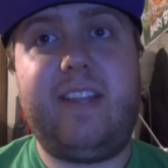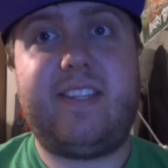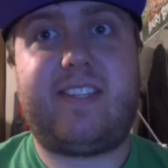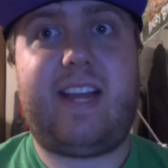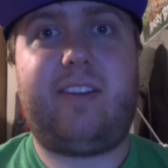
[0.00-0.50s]
everybody,
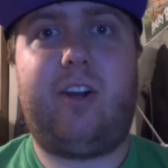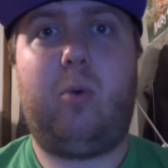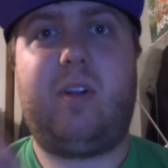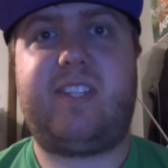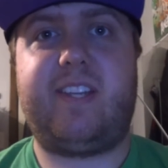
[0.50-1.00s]
this is Tyler here
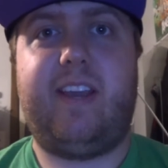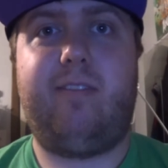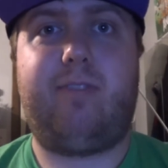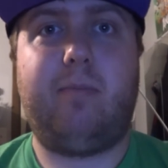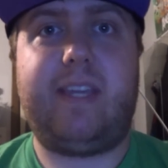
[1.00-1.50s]
once
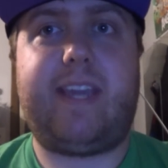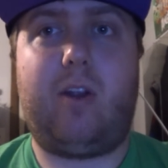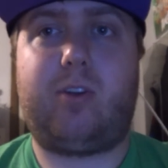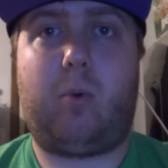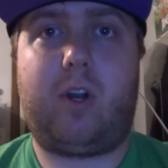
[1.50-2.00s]
again from the
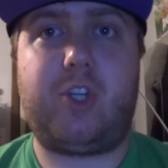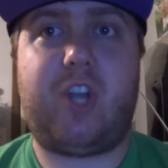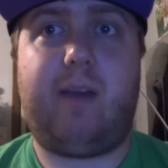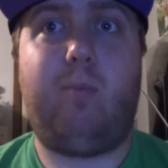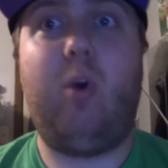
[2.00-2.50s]
Character
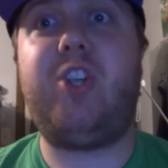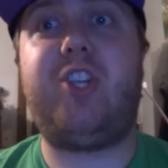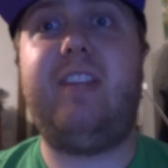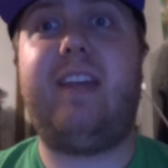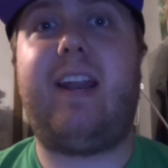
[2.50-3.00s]
Workshop,
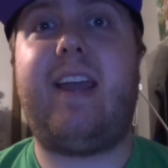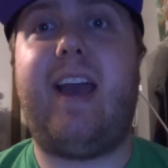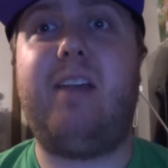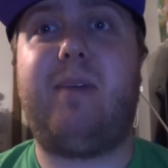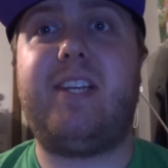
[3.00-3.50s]
wishing that I
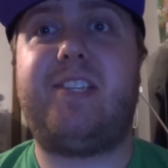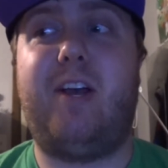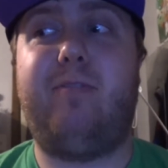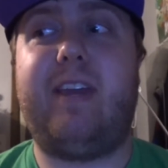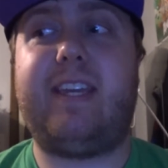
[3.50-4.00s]
had
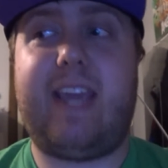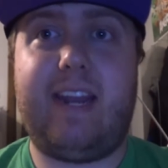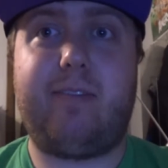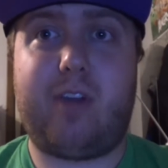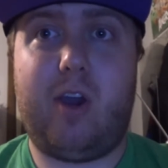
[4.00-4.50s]
myself a
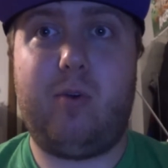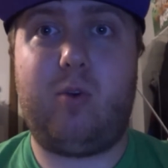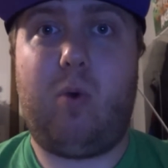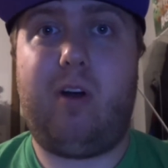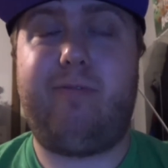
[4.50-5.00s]
can of
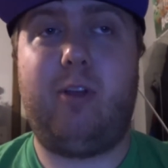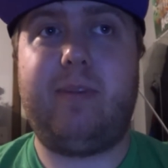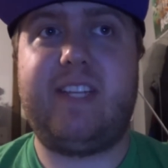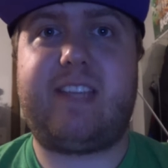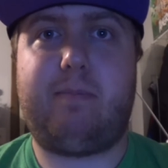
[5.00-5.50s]
Coke while
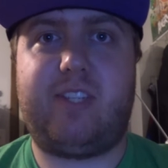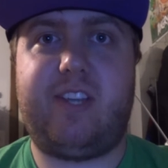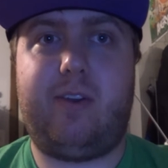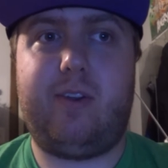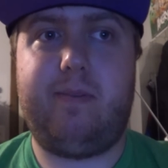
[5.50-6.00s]
filming this
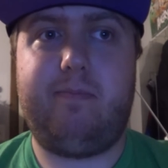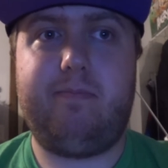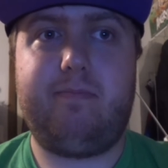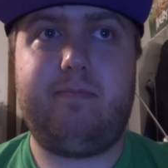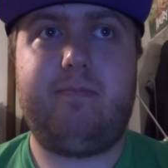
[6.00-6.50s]
episode.
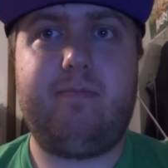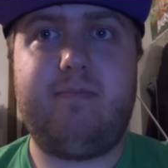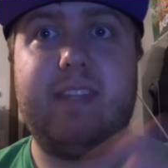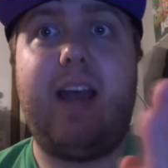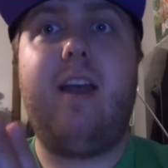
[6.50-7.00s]

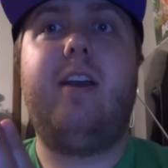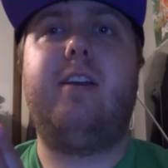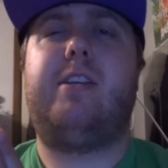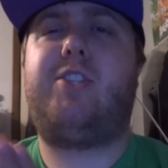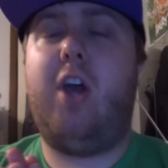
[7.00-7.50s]

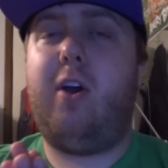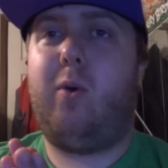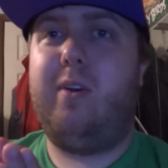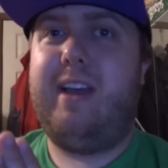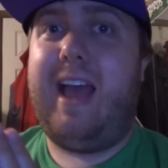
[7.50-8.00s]

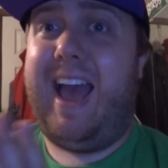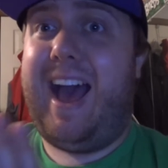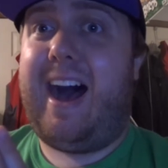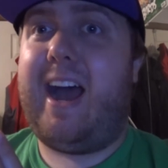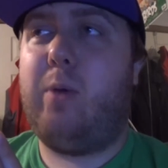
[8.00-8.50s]
So,
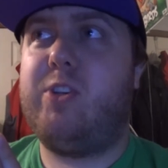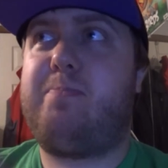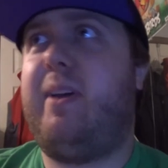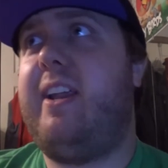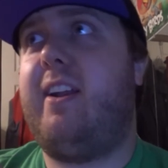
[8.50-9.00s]
I was
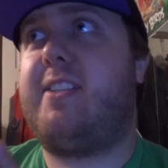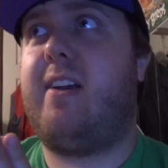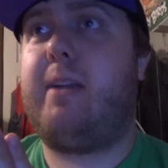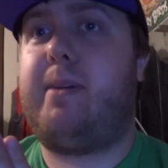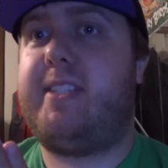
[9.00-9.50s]
planning on
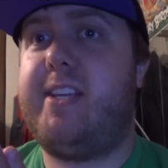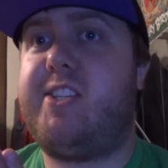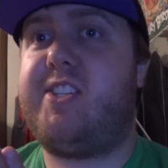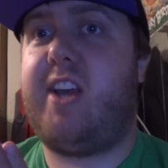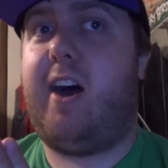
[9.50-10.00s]
talking about
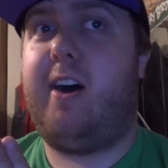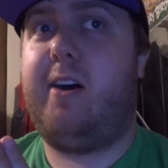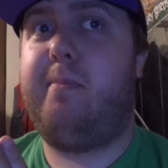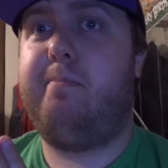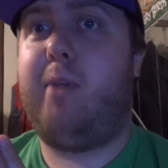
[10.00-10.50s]
this
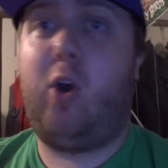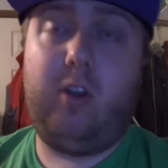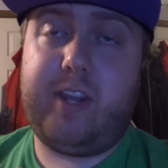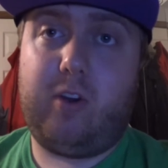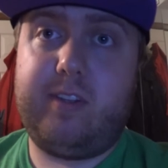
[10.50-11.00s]
um,
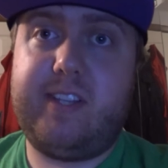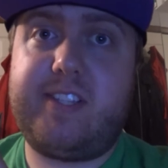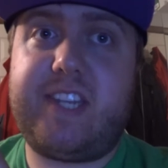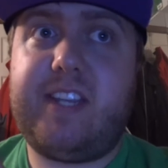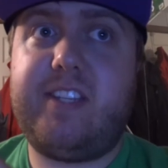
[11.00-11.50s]
earlier in the
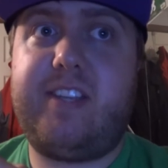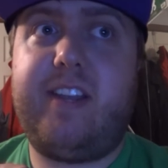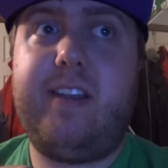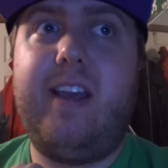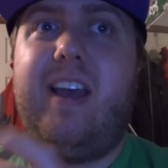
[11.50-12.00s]

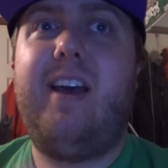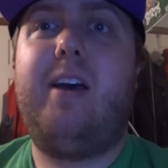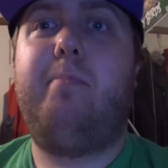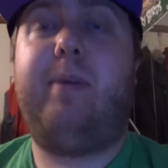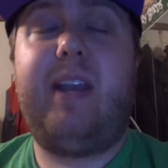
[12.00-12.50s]
season,
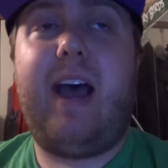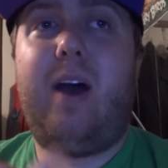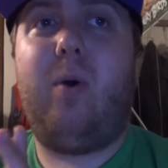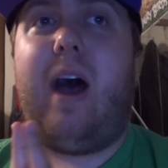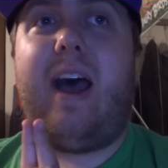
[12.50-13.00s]
but
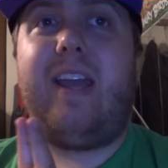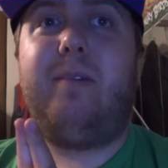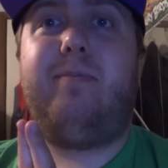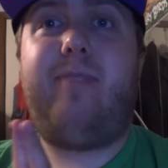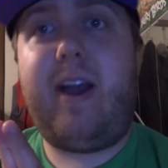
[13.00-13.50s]
now I
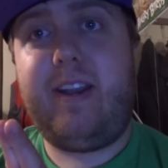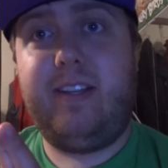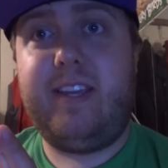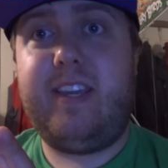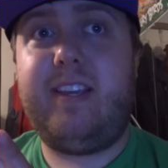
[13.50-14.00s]
am
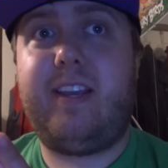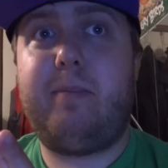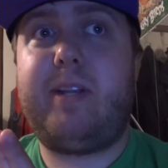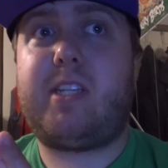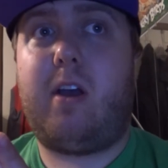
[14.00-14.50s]
finally going to
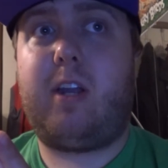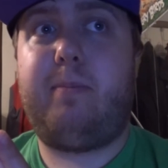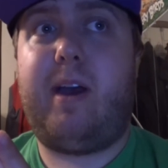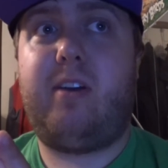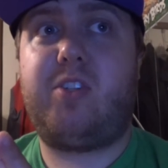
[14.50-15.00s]
be talking
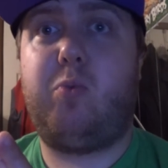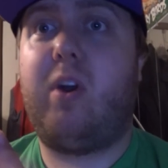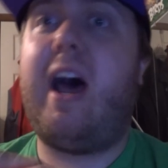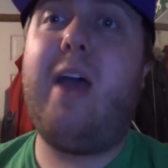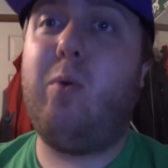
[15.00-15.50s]
about
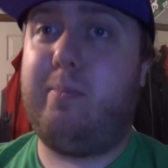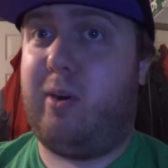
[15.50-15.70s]
what I would